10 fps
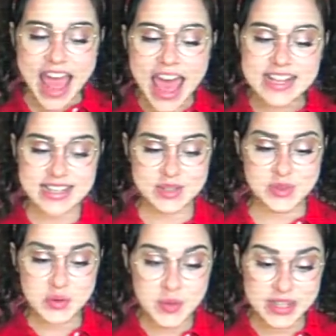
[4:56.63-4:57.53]
at it
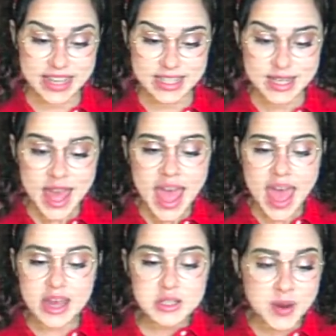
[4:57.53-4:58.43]
with Quidditch
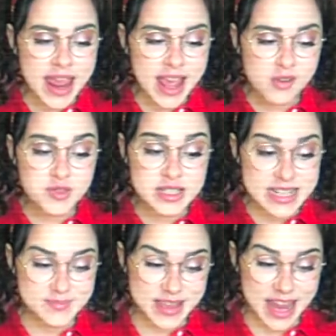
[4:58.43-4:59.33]
and trying out for the
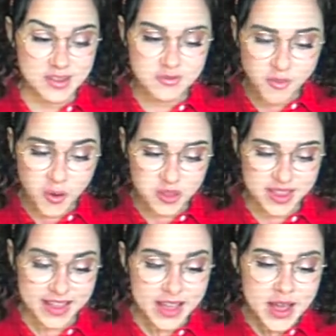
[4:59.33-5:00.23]
team again in 4th
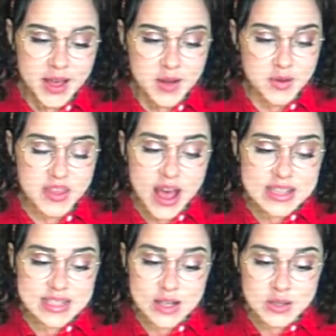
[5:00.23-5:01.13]
year. With
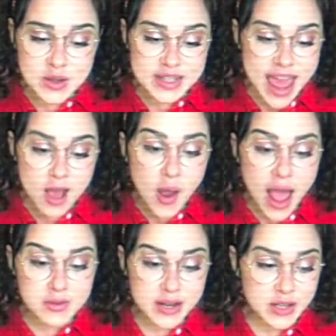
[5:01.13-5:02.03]
Ocelot gone now,
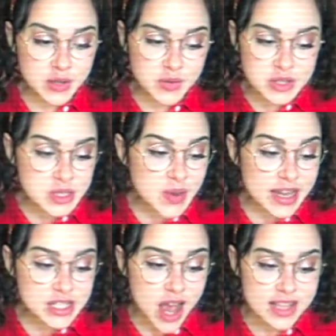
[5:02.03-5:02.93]
I reckon you've got a
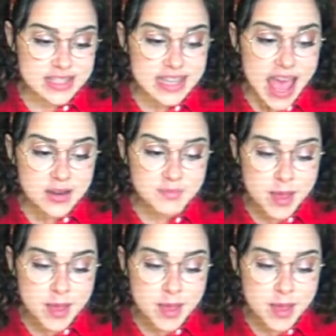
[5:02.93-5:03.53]
great chance, and